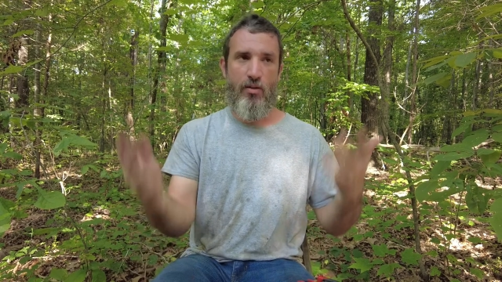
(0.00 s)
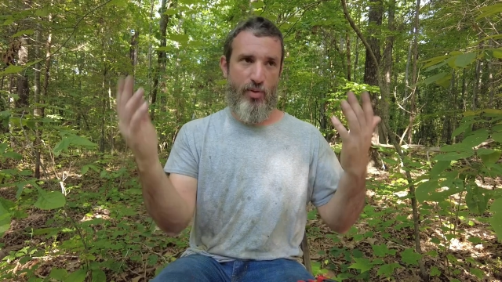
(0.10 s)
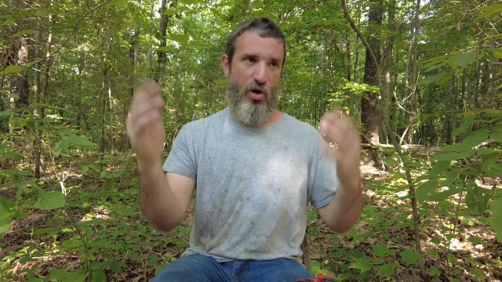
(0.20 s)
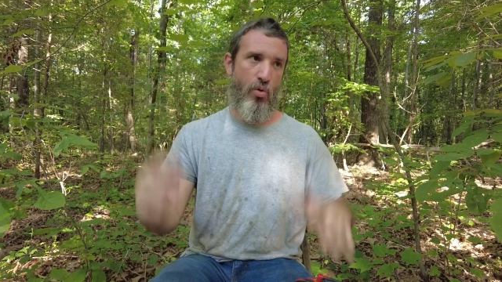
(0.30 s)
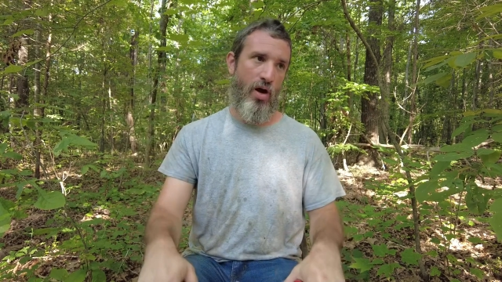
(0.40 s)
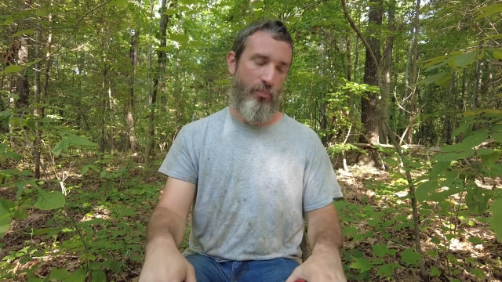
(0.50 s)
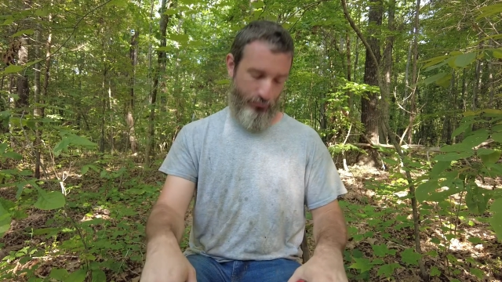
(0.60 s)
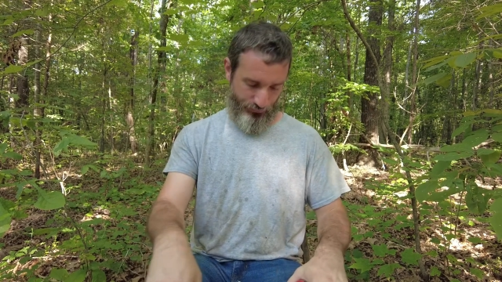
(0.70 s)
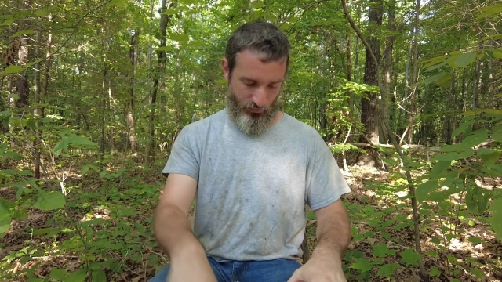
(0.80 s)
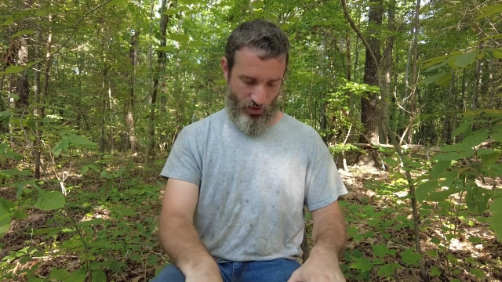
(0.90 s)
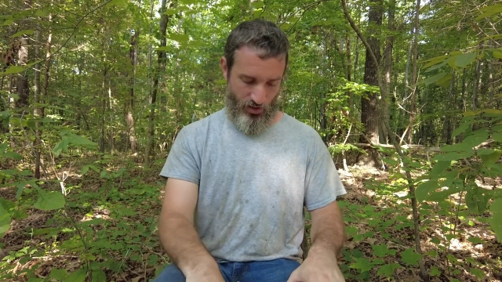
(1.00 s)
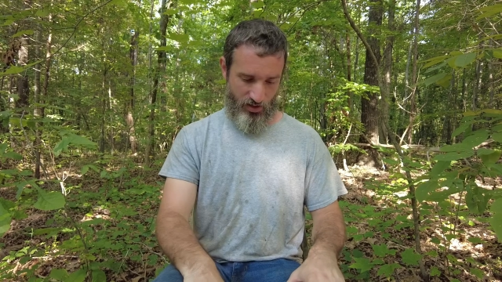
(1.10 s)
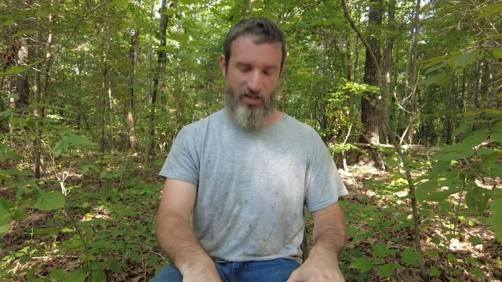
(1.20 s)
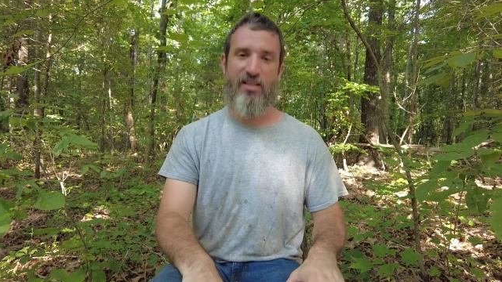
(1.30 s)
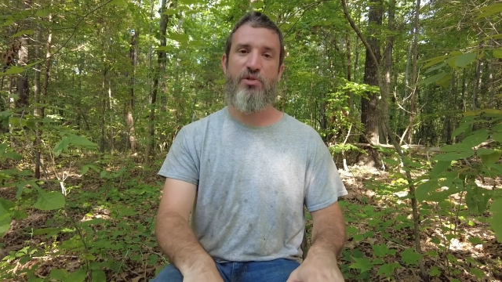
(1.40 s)
But oh well,
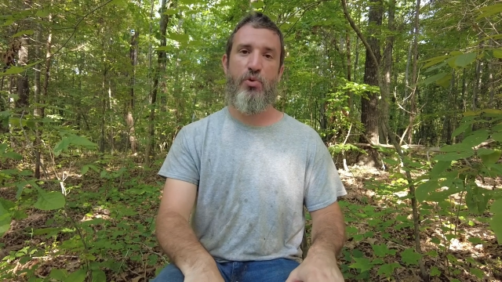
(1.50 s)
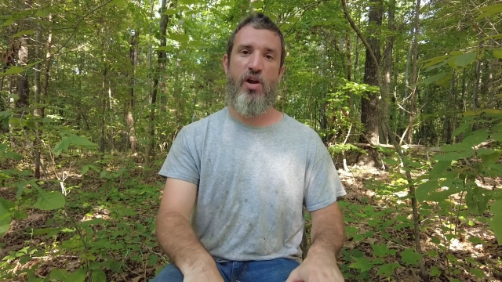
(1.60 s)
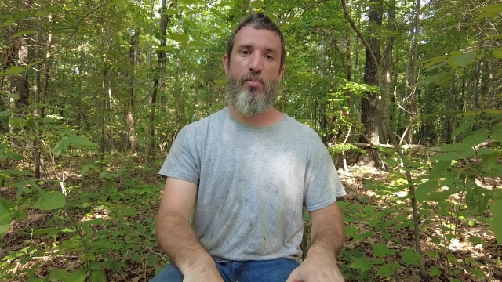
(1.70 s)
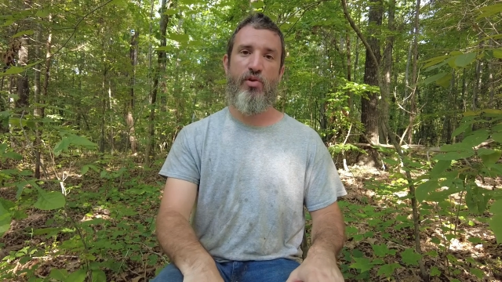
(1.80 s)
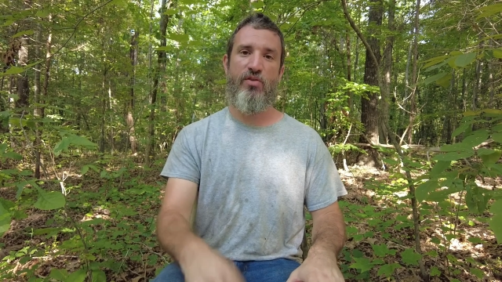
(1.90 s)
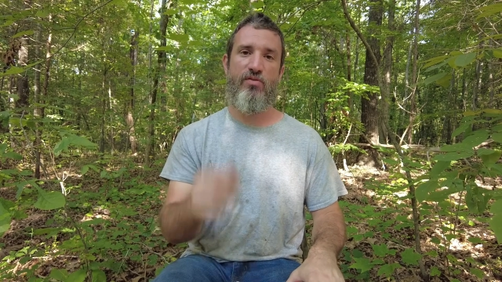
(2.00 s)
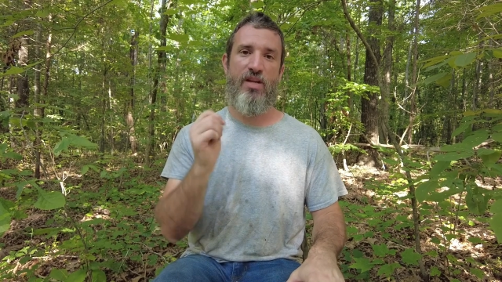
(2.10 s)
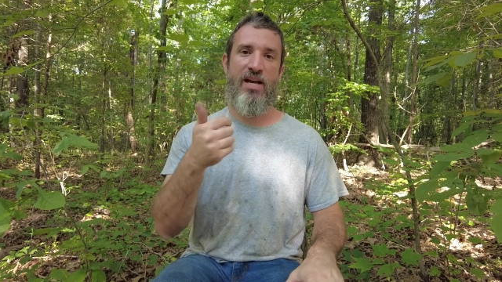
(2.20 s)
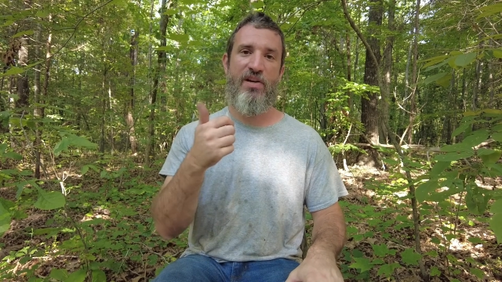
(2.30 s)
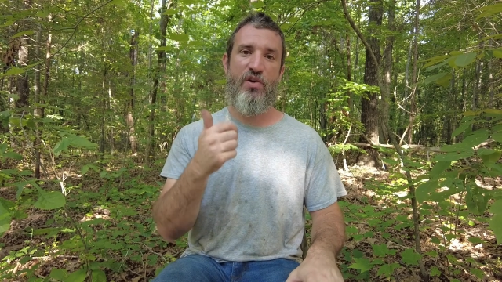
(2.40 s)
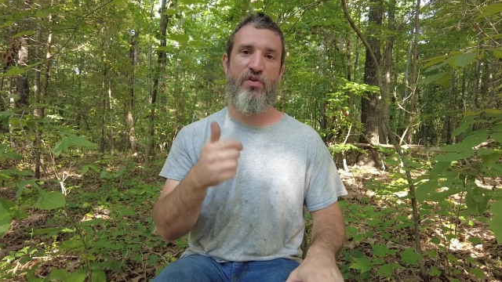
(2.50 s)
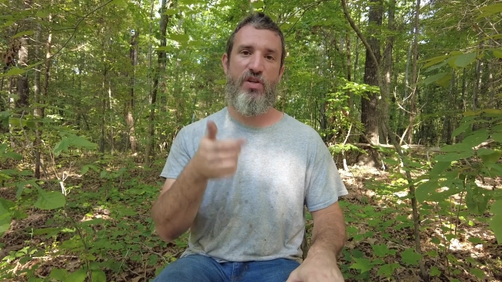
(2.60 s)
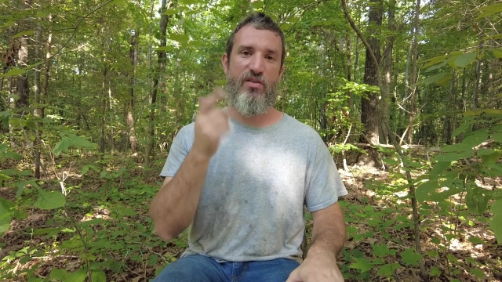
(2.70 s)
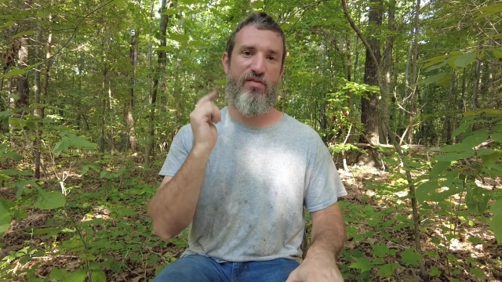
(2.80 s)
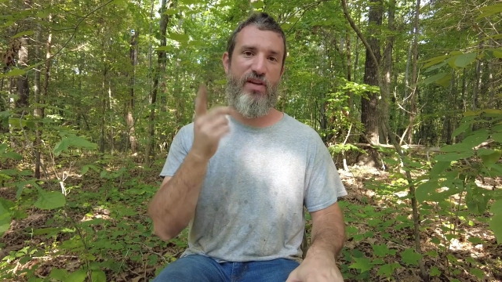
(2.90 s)
at least we were able to diagnose
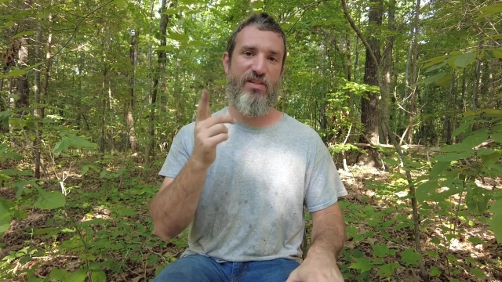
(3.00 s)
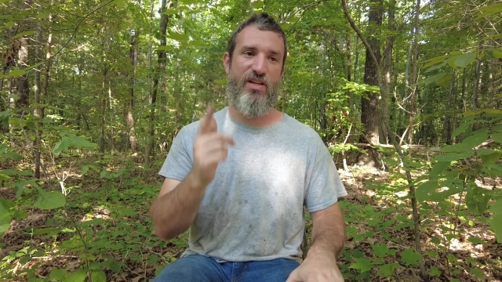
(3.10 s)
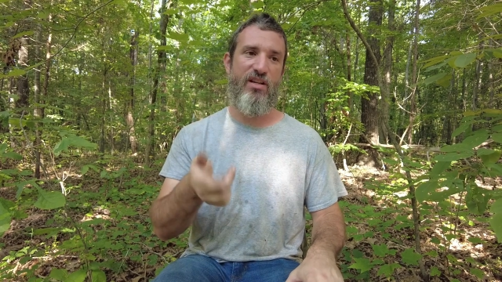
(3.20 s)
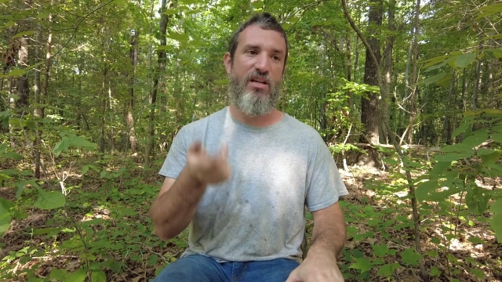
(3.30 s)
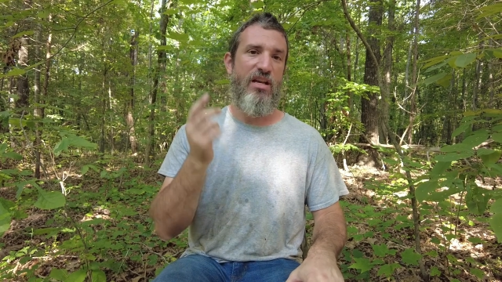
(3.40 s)
it, fix it,